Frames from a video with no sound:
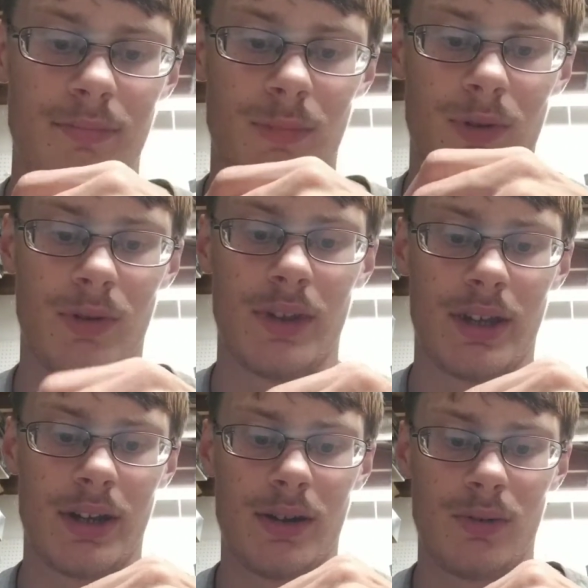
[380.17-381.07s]
pull
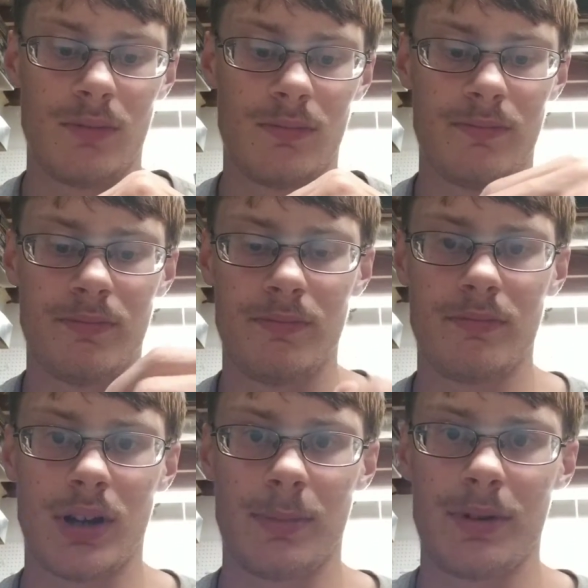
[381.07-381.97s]
that out,
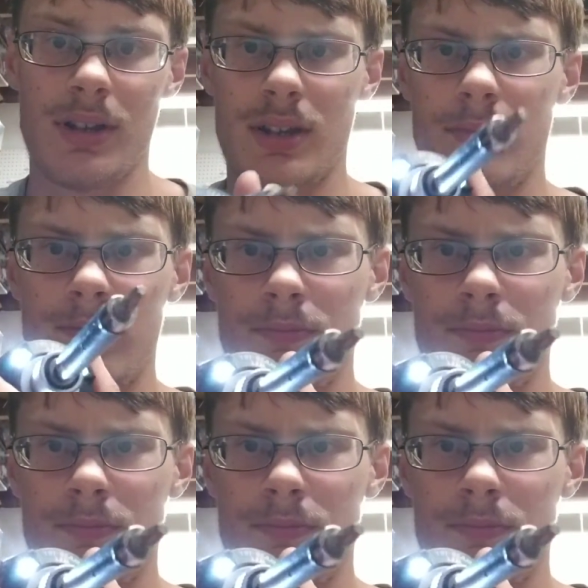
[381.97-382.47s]
pop it in.